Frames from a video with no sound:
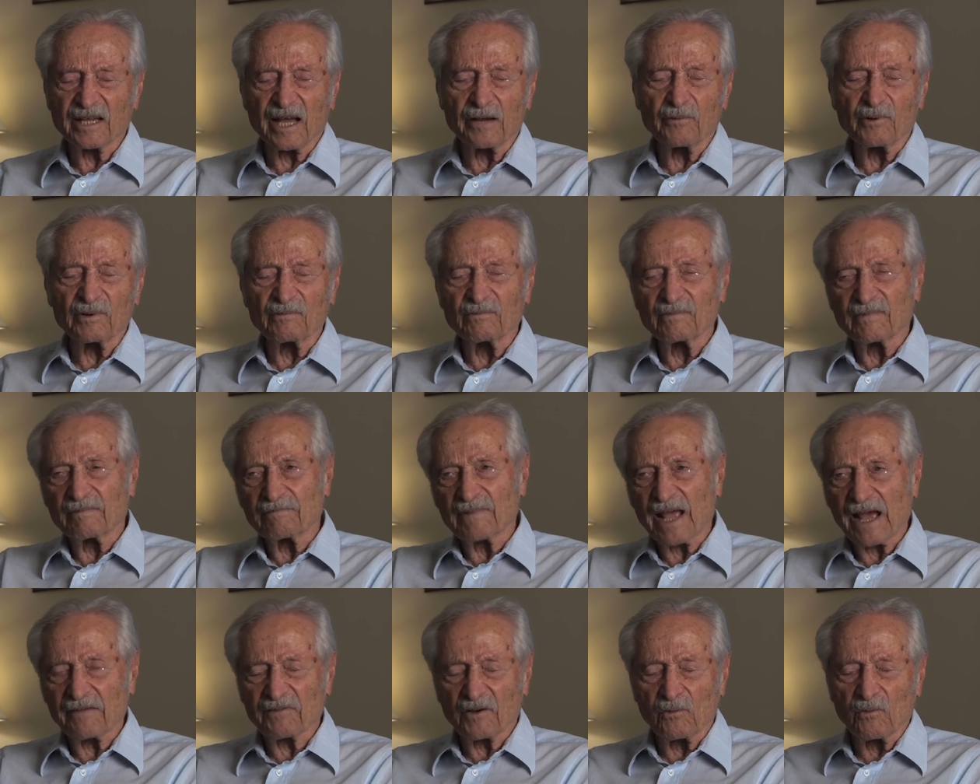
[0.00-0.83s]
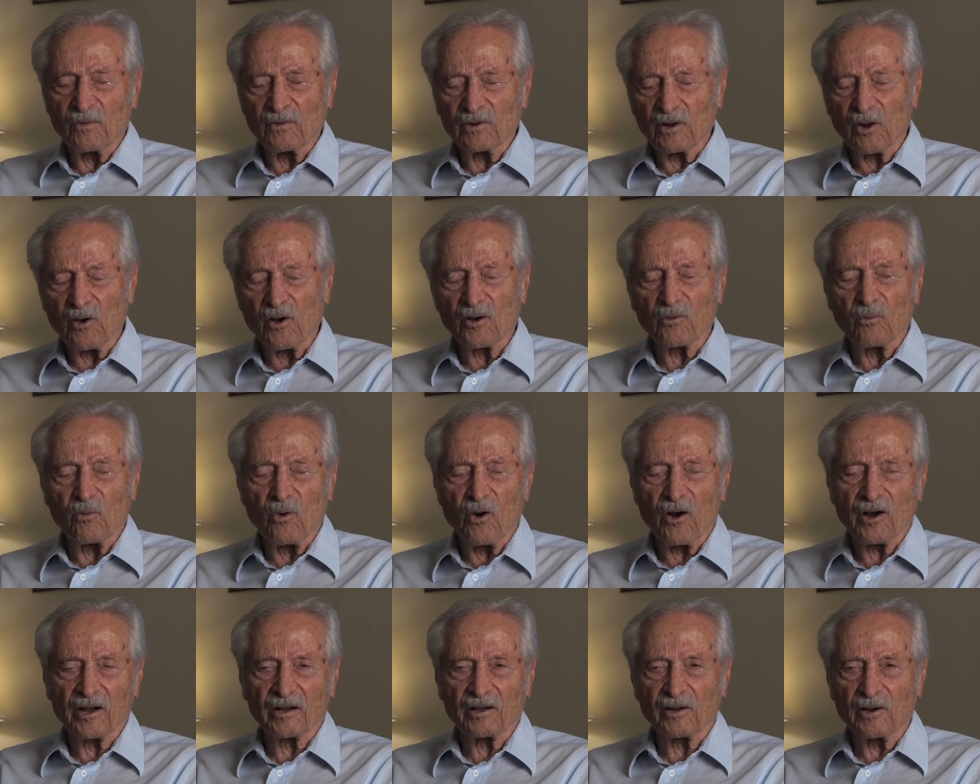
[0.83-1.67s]
I would have a long
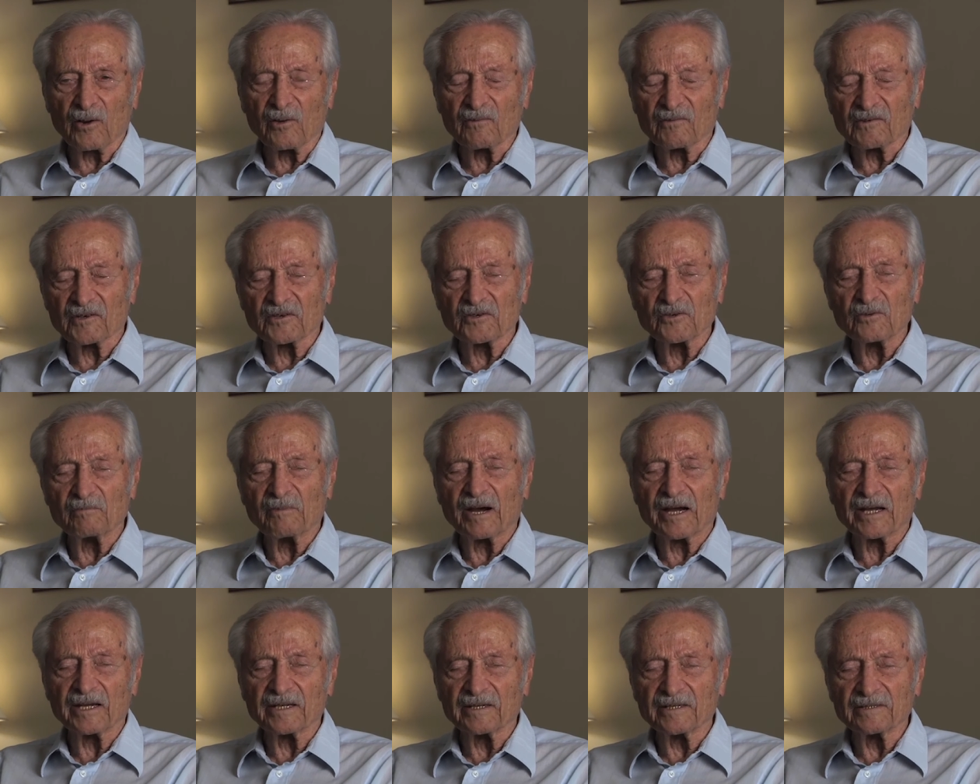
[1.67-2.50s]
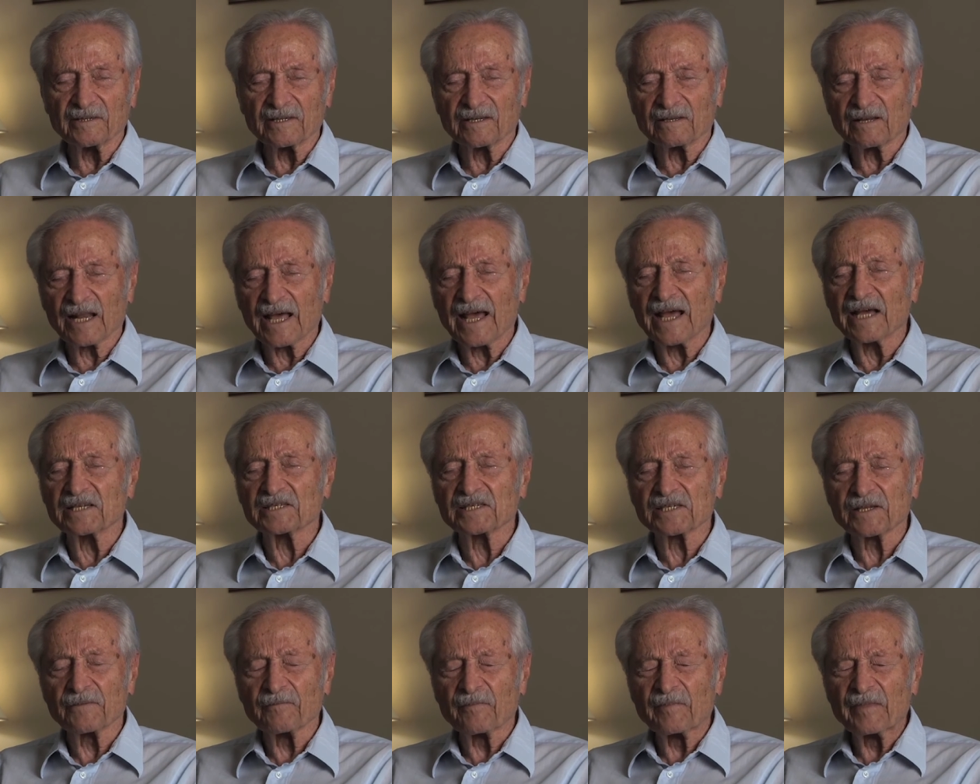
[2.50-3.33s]
walk over to my
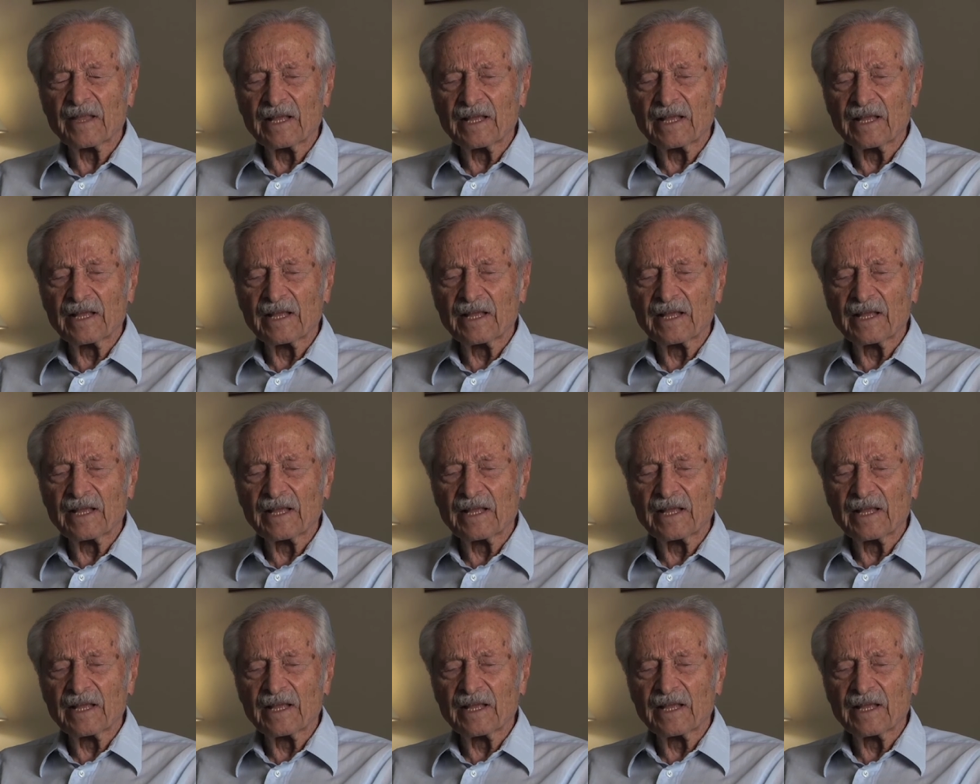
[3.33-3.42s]
class.